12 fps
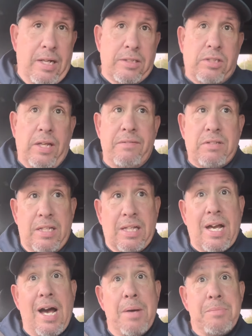Chiefs and the
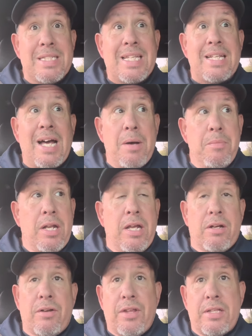common
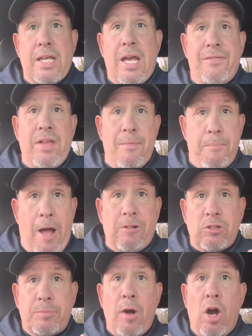denominator that they have. They have
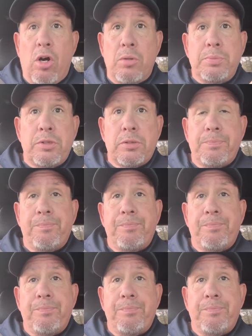Patrick Mahomes.